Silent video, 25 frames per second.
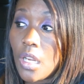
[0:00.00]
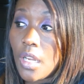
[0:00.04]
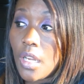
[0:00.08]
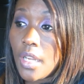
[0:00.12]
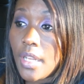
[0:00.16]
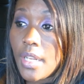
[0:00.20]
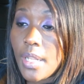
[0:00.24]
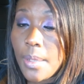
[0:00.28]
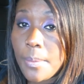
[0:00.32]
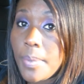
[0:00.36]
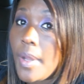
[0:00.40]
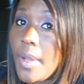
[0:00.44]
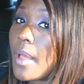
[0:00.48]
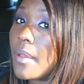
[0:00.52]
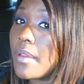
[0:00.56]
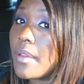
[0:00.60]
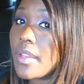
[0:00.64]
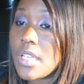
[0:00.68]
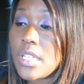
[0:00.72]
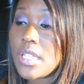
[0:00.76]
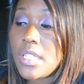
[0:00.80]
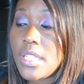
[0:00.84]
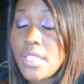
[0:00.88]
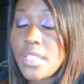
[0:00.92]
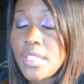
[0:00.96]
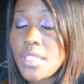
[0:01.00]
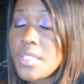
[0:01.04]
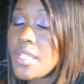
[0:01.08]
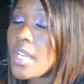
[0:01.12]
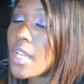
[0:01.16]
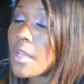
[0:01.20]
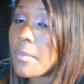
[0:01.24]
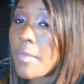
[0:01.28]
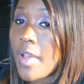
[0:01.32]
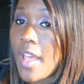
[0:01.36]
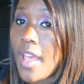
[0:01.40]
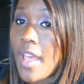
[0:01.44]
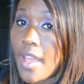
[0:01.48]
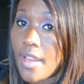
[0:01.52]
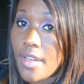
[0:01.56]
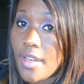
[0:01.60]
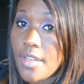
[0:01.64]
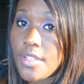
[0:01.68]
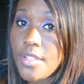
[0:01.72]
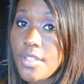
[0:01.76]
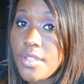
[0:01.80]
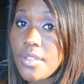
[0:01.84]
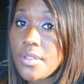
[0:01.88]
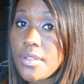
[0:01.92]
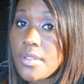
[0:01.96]
And I'm probably gonna need to check my
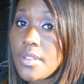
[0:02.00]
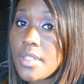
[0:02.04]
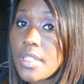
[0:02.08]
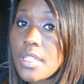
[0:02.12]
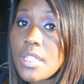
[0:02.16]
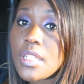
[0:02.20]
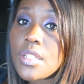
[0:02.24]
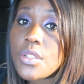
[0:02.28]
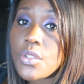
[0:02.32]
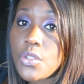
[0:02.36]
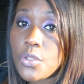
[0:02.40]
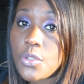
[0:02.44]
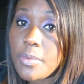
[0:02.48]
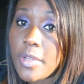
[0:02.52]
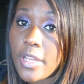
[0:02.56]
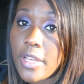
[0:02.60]
attitude and do